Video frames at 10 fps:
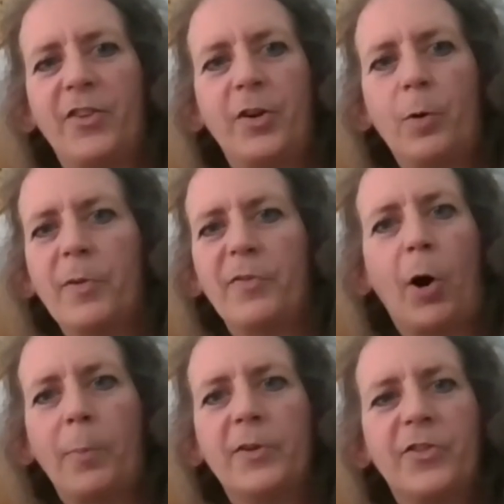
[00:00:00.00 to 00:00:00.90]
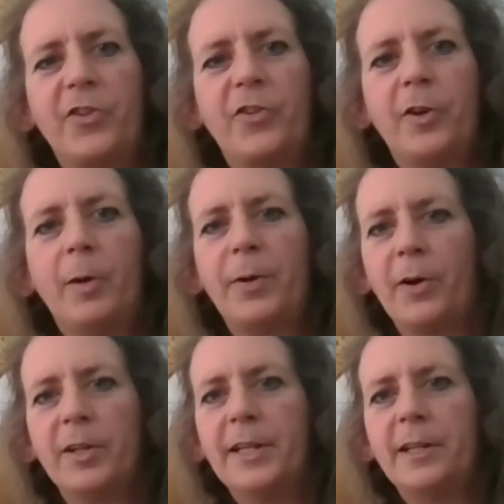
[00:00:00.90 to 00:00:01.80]
in a room of harpists,
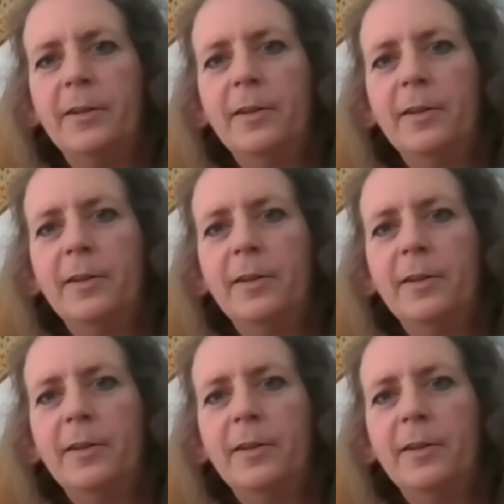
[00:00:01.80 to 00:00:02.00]
apparently.